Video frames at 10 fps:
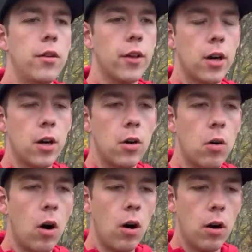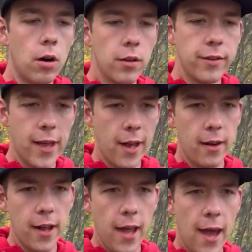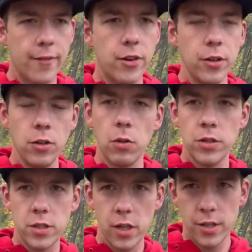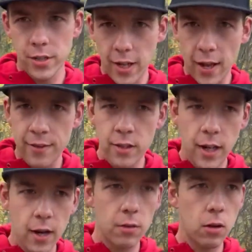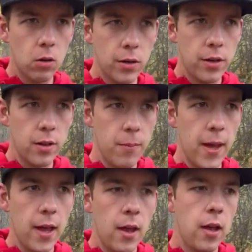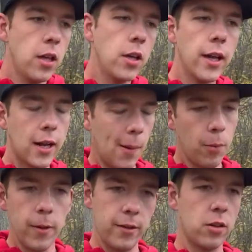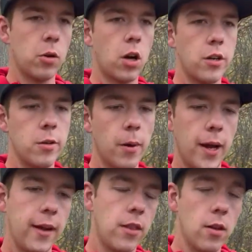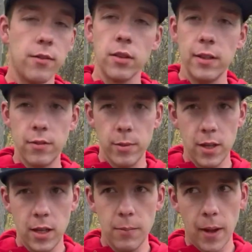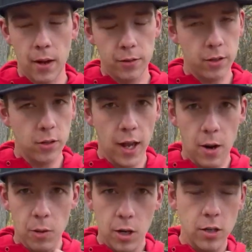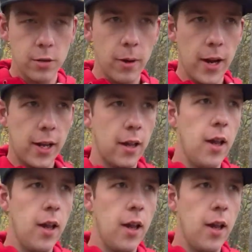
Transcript: So on Saturday afternoon, once you're done your test, you kind of roll into the pit. You get a couple minutes to work on your bike and then you have to leave them in the impound. So you can't work on your bike.